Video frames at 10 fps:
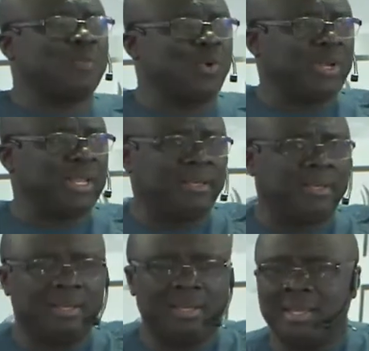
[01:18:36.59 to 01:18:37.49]
morning
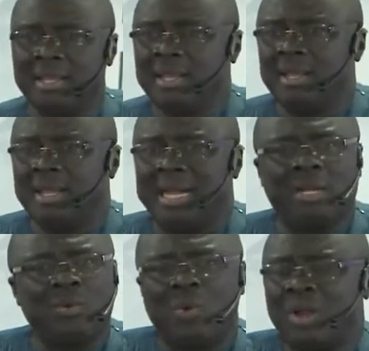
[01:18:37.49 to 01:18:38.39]

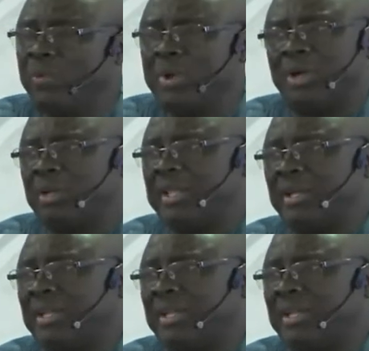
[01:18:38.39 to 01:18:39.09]
and one way or the